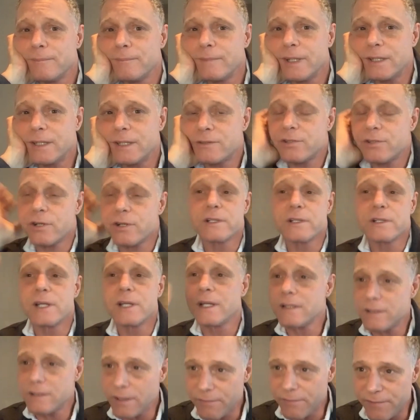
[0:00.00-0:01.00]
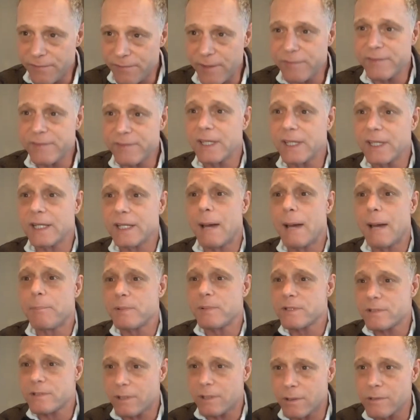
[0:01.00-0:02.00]
it turned into 15
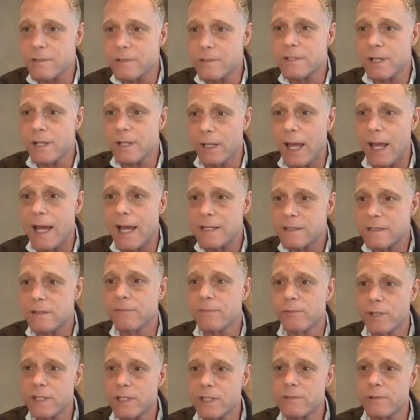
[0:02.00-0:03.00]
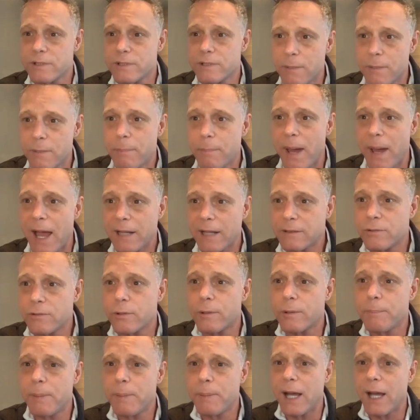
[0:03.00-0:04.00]
episodes, the last of which was a
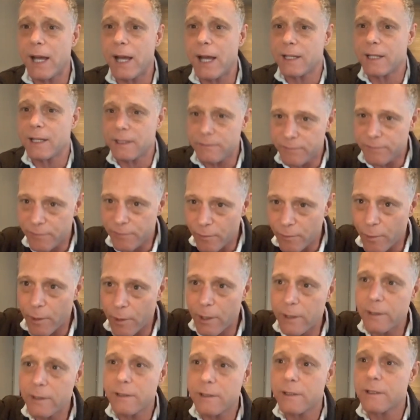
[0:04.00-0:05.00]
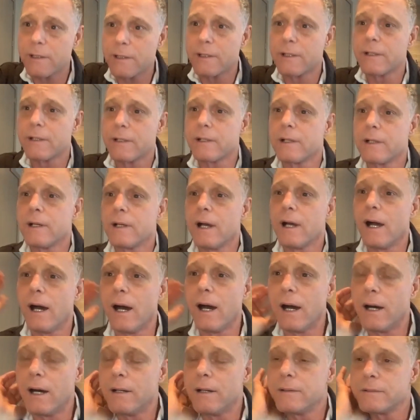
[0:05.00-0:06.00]
backdoor pilot for
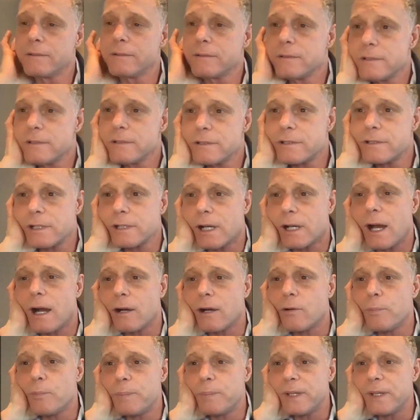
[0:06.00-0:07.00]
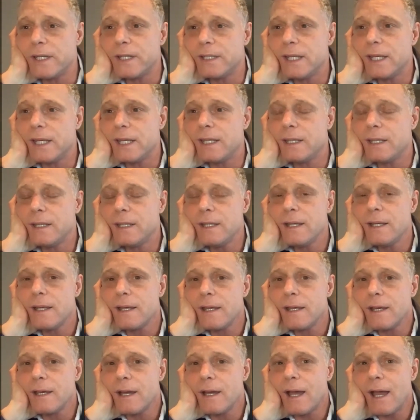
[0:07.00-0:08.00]
Chicago PD.
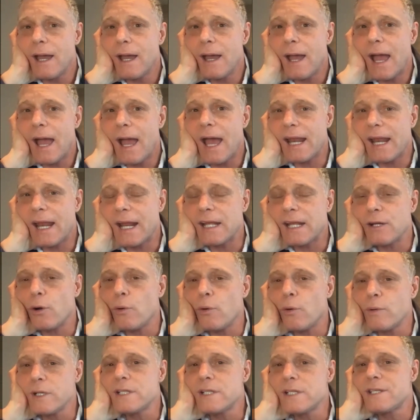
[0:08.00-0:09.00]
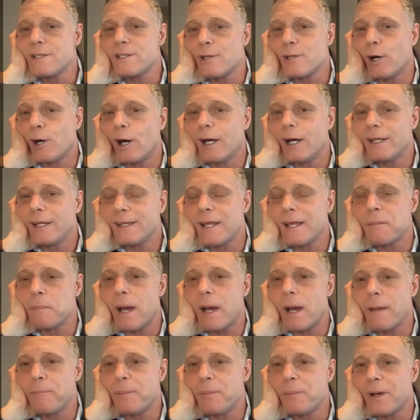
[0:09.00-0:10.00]
And I'd always thought that
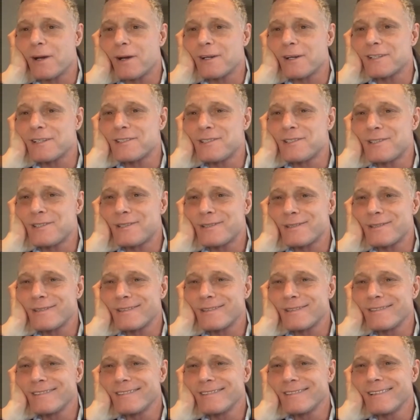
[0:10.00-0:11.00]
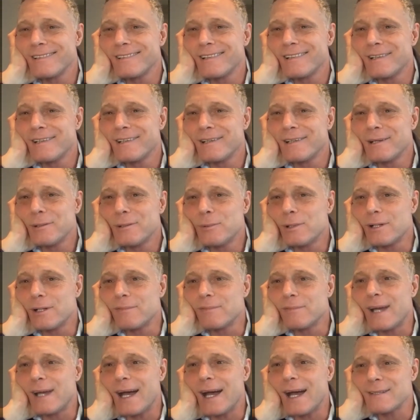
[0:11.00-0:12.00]
my parents would
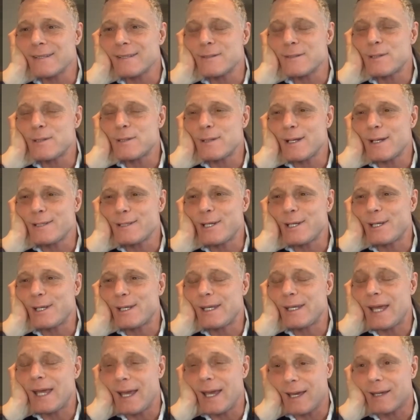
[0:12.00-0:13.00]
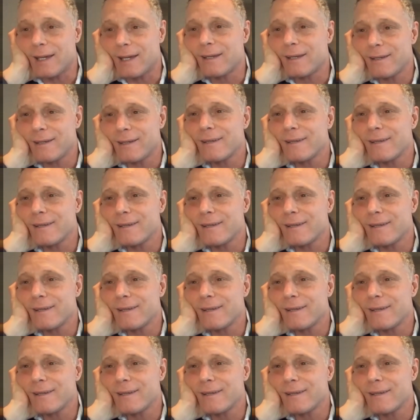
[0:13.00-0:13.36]
have gotten such a kick,